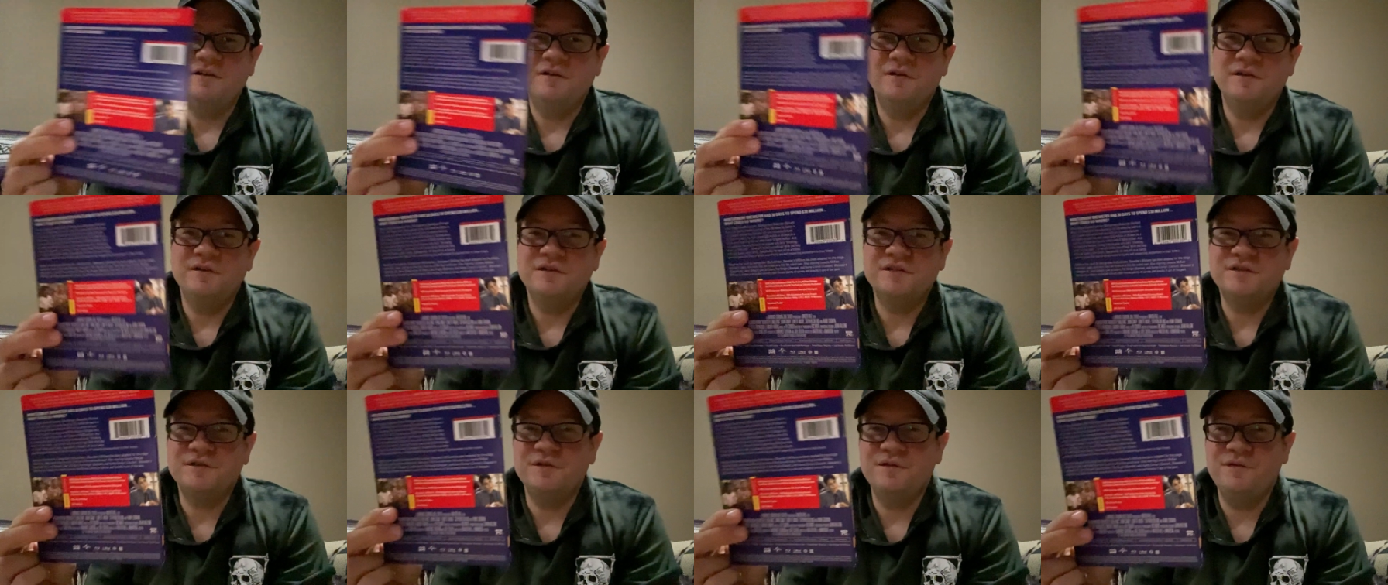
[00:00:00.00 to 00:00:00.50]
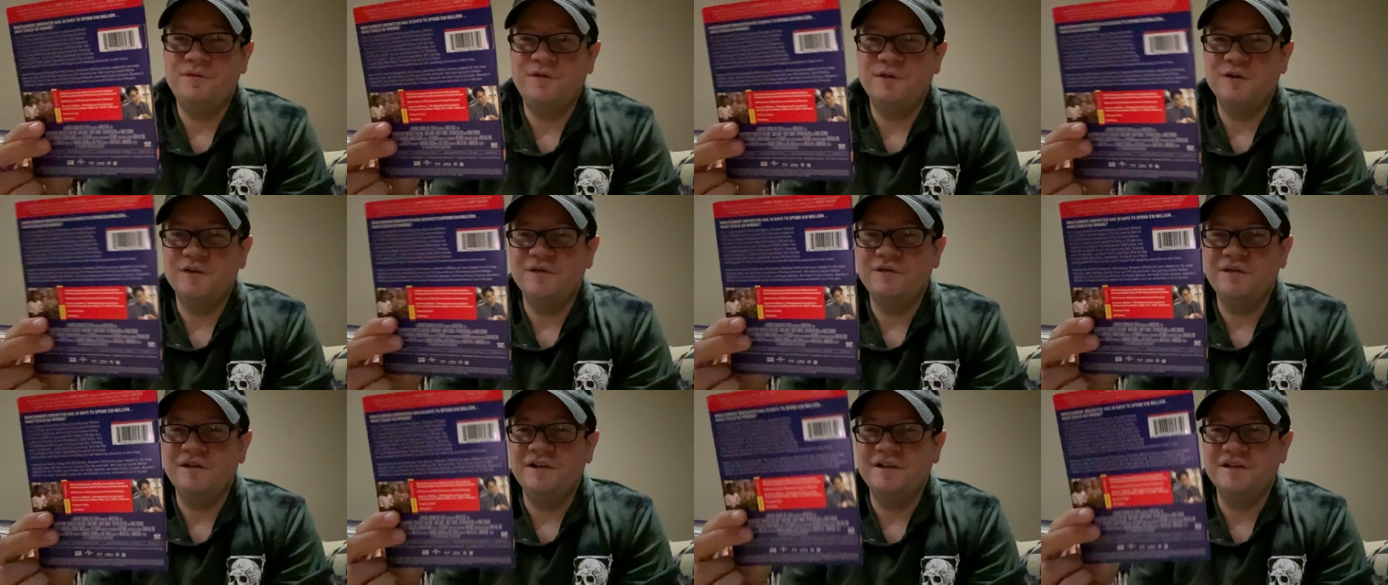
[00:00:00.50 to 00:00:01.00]
or else he'll
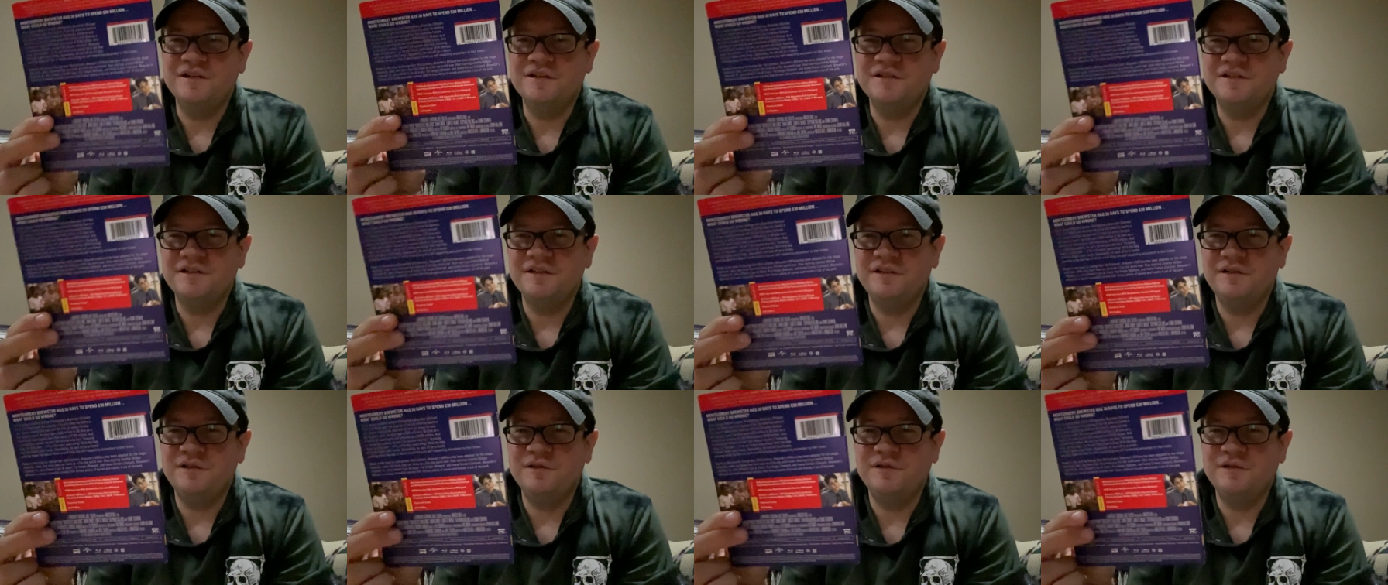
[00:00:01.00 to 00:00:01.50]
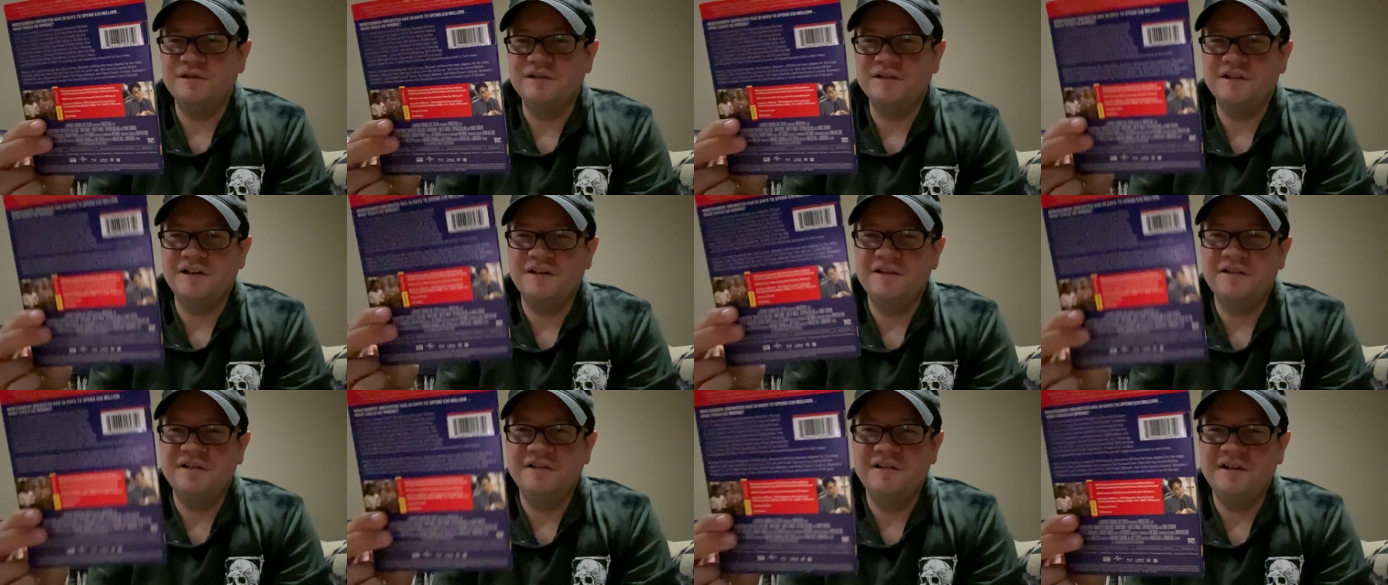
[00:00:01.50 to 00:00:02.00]
forfeit his whole
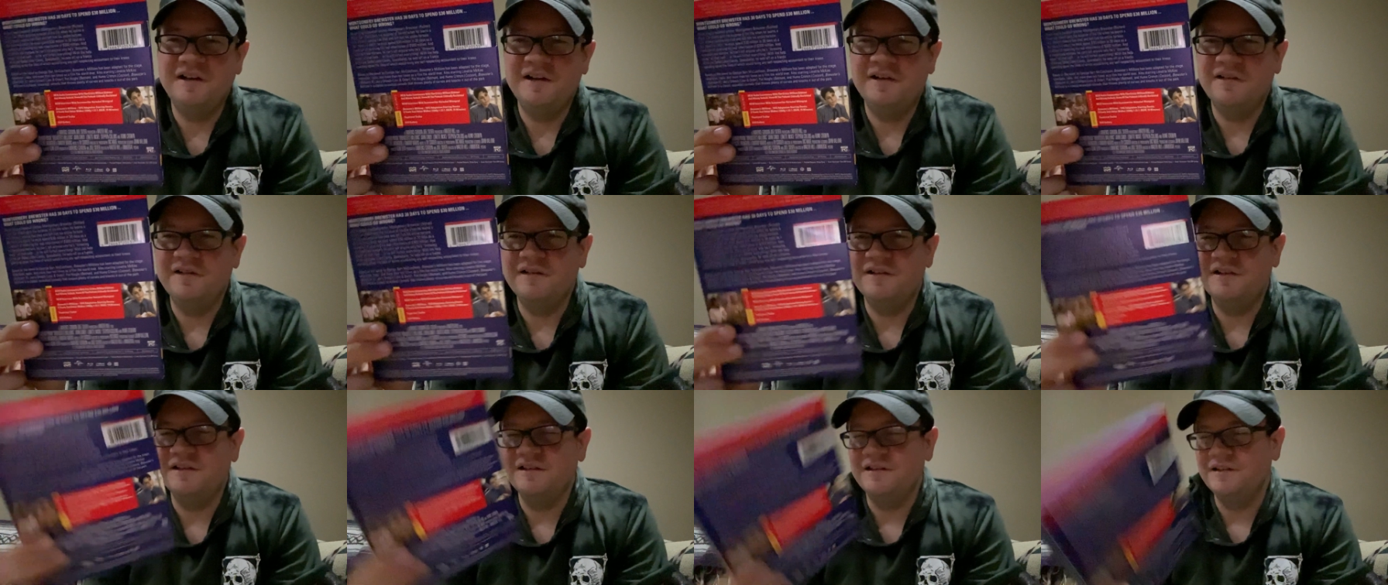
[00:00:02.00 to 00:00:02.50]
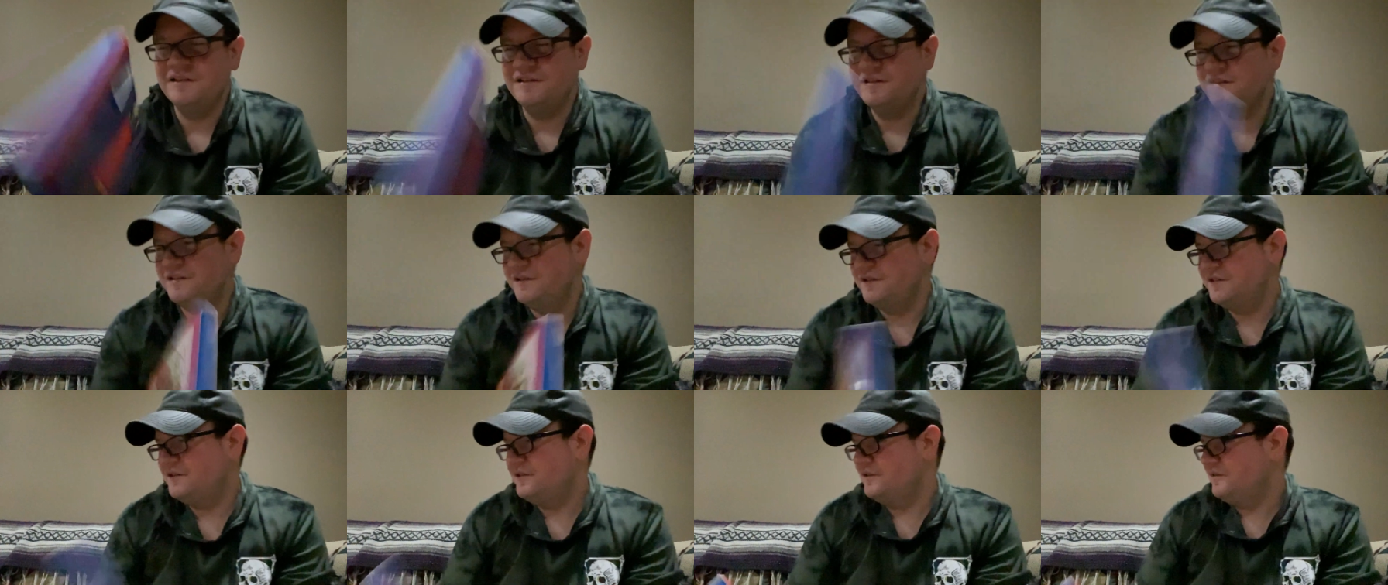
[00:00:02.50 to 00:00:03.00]
entire inheritance.
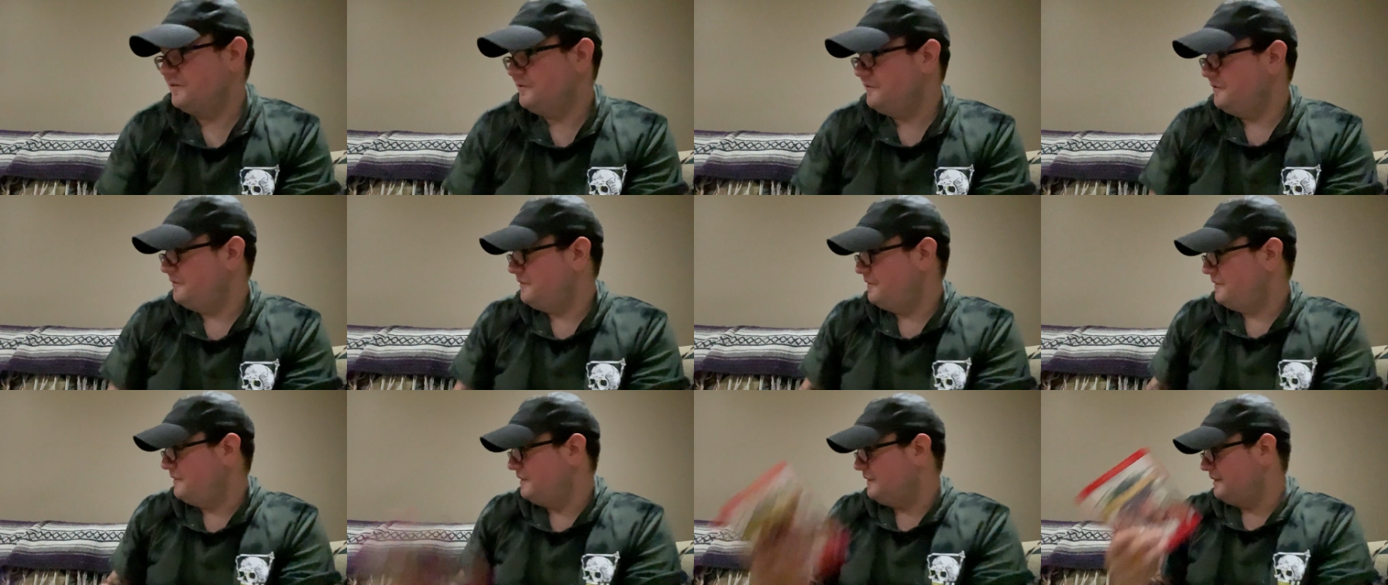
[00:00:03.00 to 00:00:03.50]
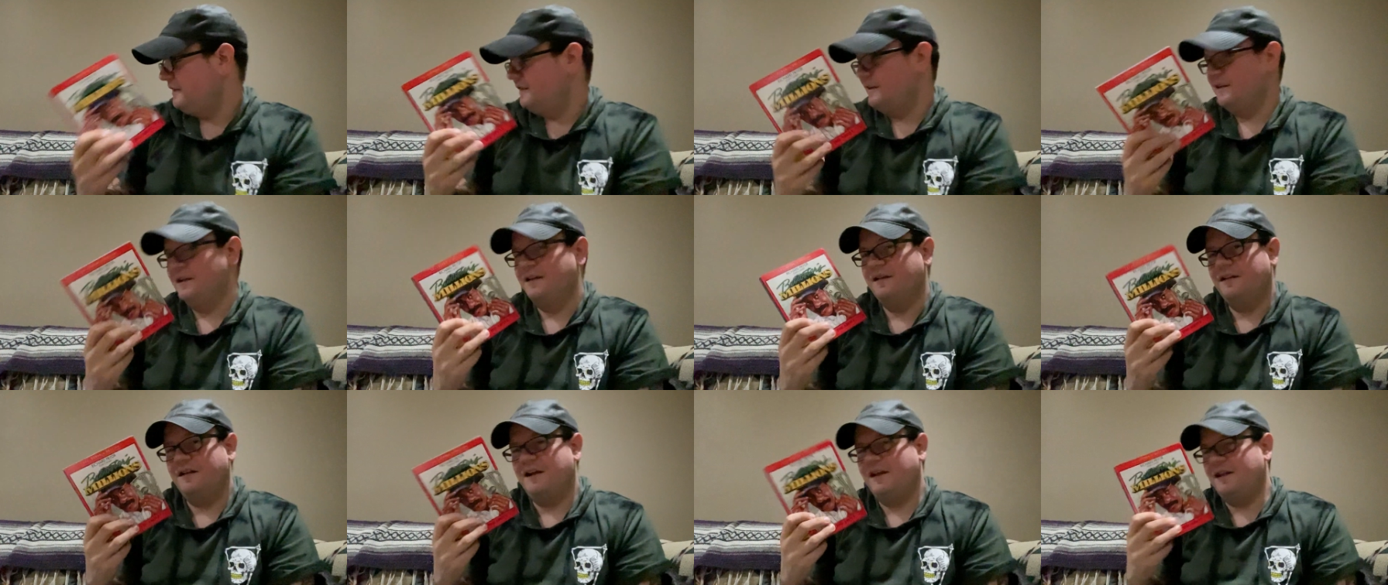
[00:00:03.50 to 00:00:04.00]
So,
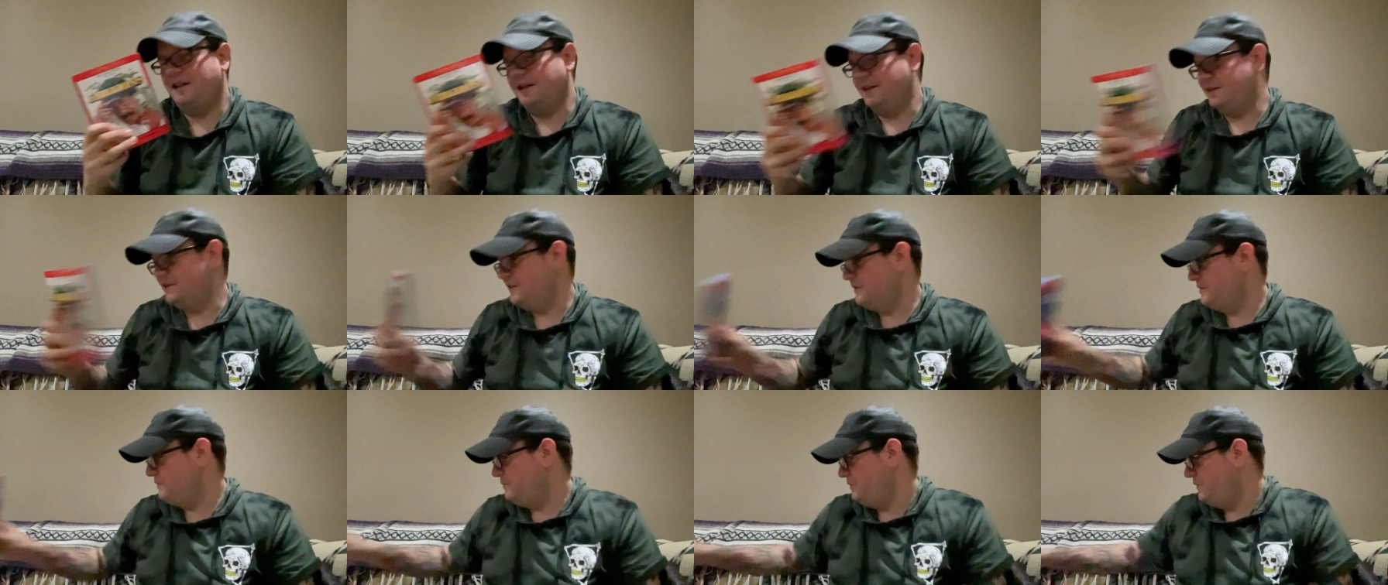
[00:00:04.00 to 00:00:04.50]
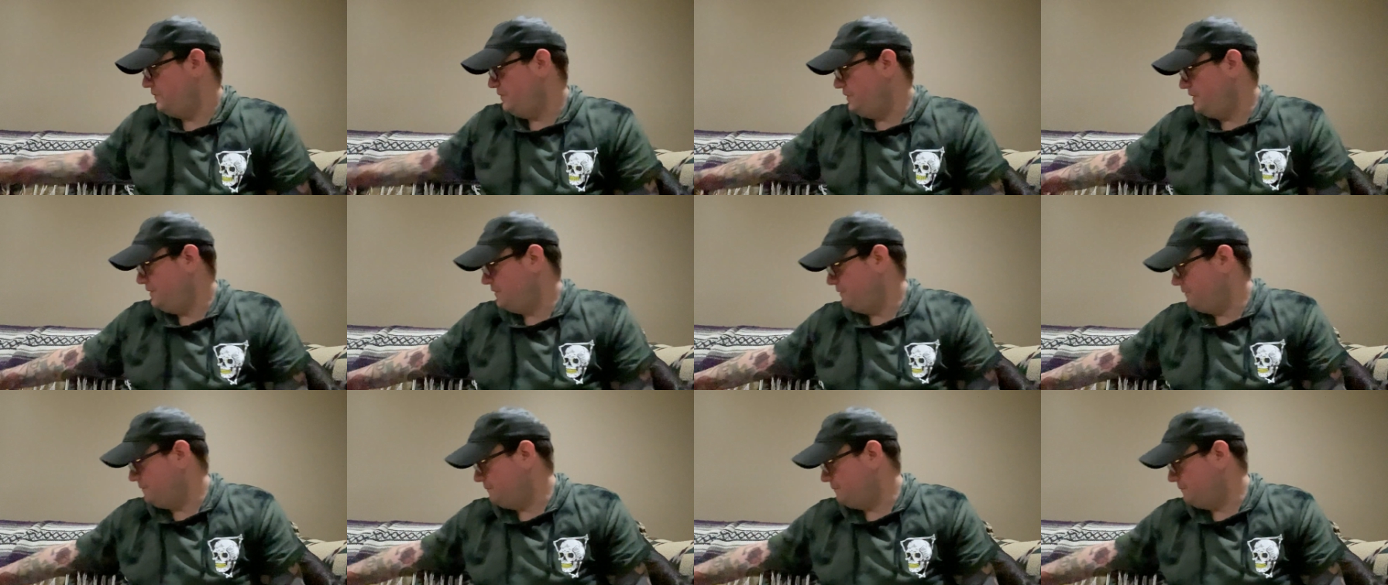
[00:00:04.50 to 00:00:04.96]
I like this movie.